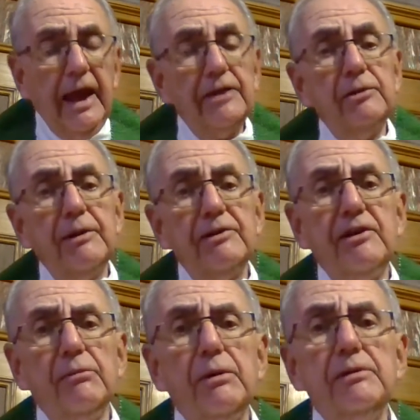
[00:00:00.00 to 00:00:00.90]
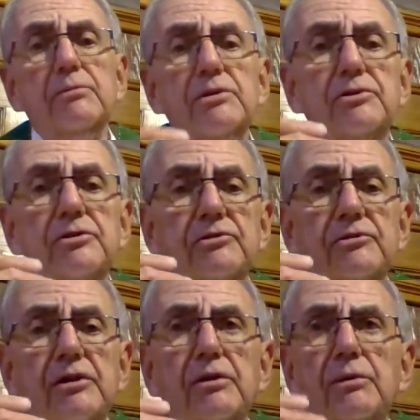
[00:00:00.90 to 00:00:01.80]
And you might say, what
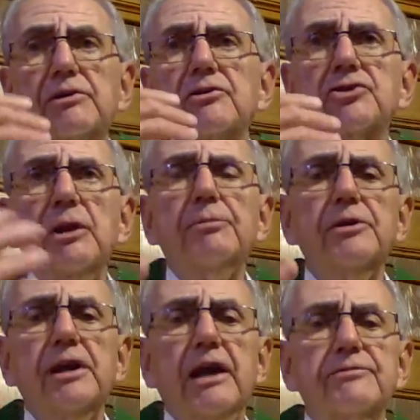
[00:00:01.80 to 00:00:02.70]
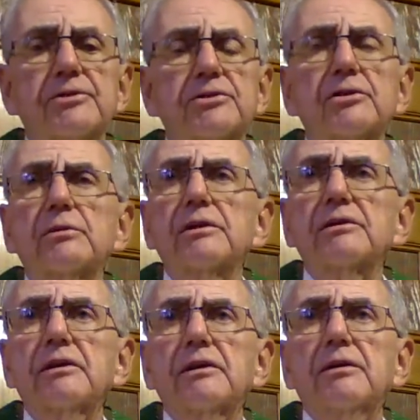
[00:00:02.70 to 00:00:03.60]
does shepherding have to do with
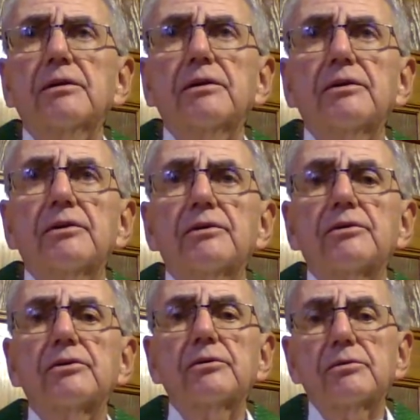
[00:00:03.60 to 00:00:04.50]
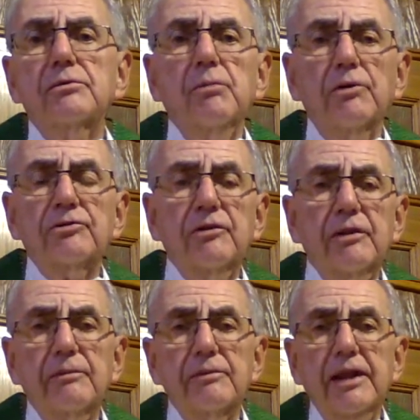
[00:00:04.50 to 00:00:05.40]
most of
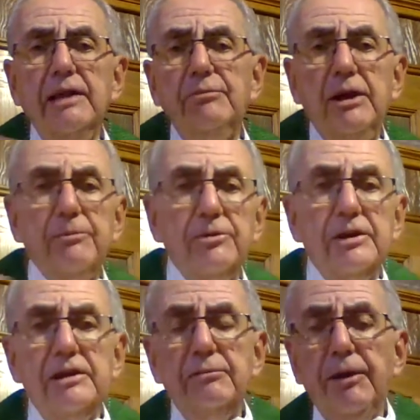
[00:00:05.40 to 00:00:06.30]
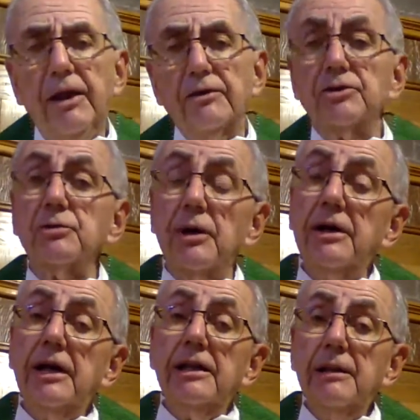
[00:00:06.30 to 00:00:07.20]
the lay people in the parish? Well,
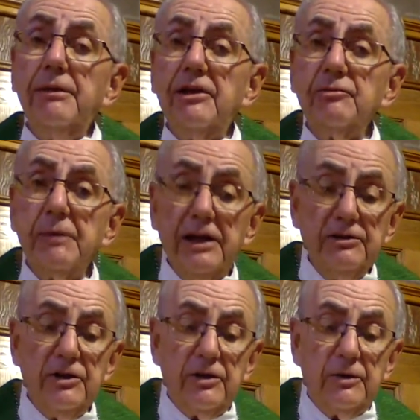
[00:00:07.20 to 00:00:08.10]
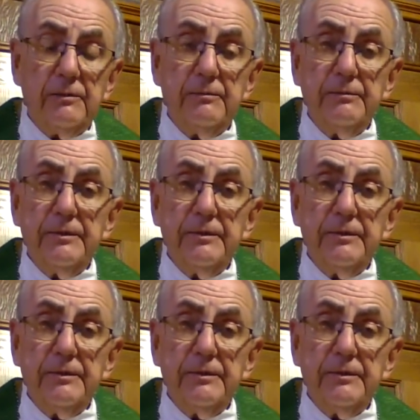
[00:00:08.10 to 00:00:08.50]
let me explain to you